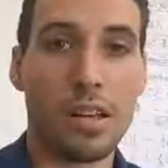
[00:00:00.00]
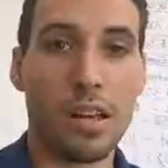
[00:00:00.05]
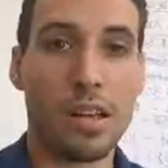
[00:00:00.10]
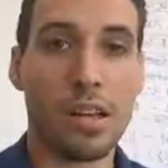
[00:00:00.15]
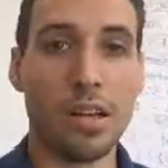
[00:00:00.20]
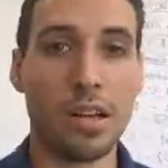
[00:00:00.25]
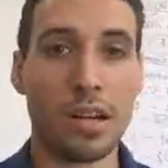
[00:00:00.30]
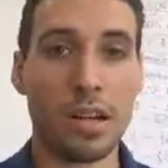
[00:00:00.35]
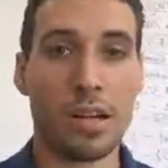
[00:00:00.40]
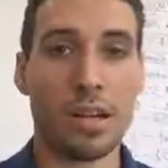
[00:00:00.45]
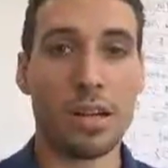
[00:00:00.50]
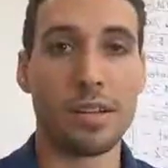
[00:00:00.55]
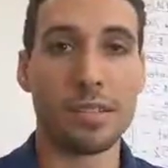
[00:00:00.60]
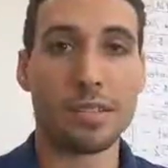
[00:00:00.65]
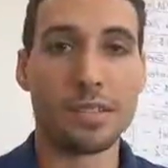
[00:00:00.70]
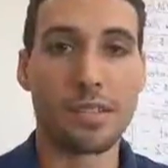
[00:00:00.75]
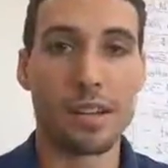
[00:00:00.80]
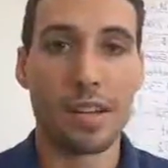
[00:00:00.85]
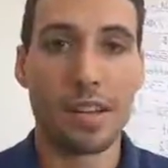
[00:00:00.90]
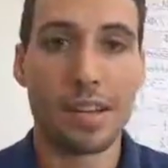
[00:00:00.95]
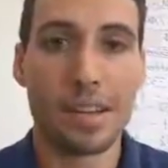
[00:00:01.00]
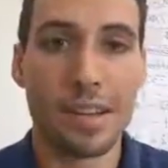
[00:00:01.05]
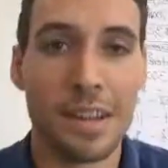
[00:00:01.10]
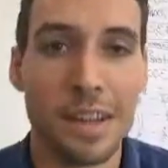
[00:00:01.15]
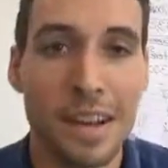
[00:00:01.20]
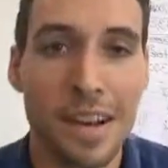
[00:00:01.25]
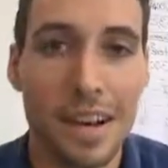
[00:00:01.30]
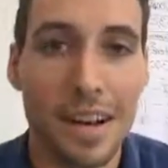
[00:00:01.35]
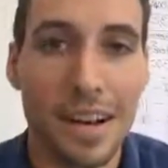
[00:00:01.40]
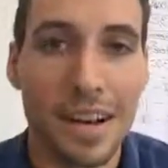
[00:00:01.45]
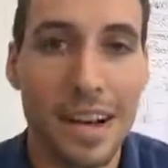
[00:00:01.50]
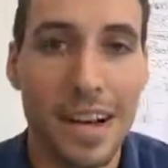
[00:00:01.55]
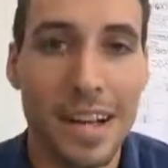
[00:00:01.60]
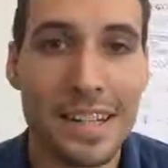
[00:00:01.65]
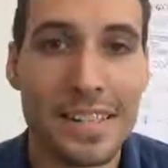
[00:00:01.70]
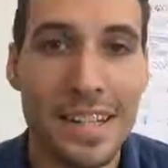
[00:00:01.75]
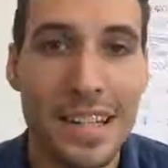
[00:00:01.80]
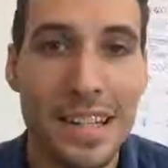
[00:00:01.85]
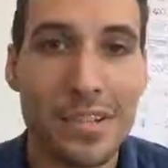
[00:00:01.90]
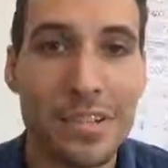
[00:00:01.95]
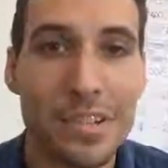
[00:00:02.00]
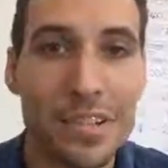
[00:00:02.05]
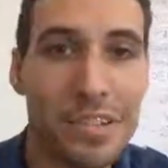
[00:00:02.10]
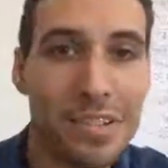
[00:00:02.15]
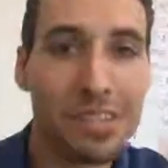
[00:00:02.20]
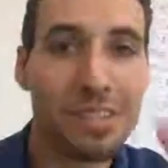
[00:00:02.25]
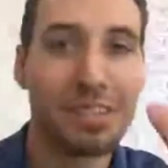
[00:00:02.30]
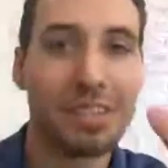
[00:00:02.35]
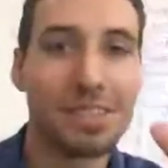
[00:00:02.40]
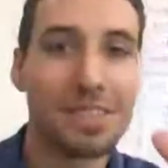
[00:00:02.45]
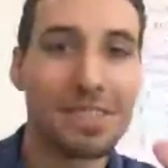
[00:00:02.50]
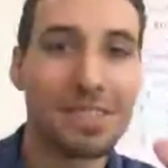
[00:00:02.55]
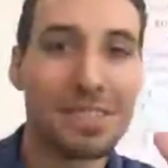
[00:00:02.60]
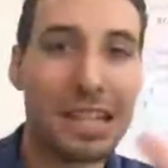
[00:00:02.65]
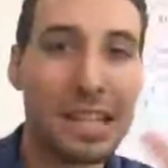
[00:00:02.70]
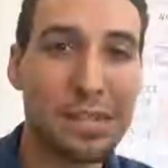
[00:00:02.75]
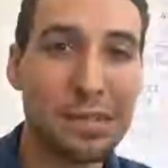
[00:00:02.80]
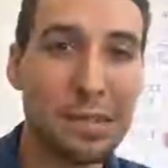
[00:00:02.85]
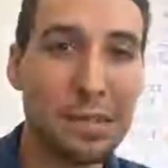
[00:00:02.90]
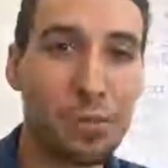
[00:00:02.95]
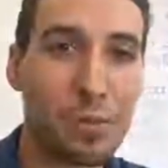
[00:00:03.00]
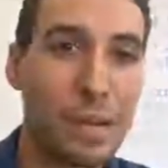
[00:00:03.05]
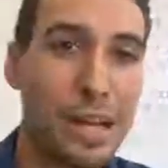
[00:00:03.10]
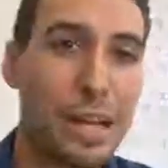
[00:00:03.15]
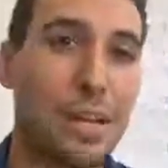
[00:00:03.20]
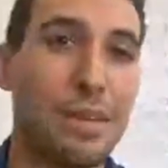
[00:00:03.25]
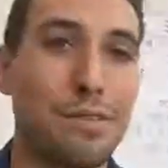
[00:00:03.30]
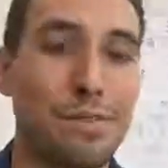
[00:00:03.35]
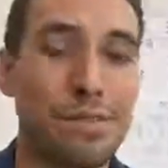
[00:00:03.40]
Hi Sandra, thanks for the wave.